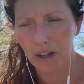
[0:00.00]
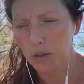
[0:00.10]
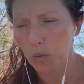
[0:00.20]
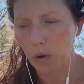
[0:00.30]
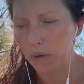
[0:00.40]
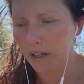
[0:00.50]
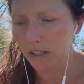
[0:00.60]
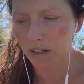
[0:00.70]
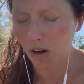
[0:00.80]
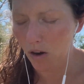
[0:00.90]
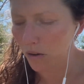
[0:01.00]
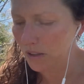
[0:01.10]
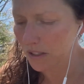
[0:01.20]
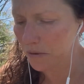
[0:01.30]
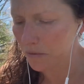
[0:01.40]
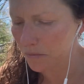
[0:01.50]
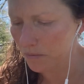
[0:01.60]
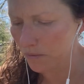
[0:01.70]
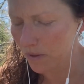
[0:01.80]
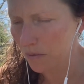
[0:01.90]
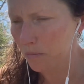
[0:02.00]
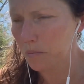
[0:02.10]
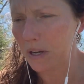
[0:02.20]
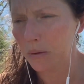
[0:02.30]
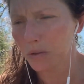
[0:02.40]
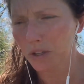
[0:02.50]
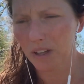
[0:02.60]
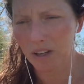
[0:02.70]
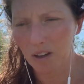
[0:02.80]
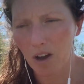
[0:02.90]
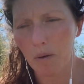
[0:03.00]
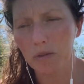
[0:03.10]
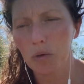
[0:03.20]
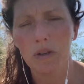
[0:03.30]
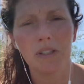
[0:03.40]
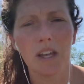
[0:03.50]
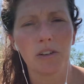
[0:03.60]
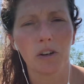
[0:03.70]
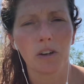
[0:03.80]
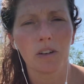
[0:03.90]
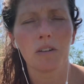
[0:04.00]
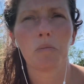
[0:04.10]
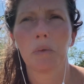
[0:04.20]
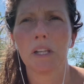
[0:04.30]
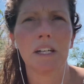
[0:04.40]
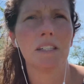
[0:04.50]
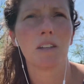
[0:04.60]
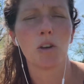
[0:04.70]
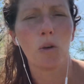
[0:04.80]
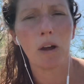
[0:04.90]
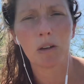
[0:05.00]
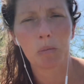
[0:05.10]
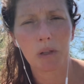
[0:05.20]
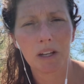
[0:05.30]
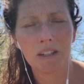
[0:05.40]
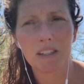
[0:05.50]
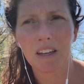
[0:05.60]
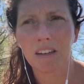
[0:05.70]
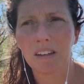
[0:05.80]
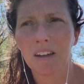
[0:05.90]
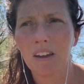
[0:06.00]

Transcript: where we all need to be able to like come to a center place, a grounded place. And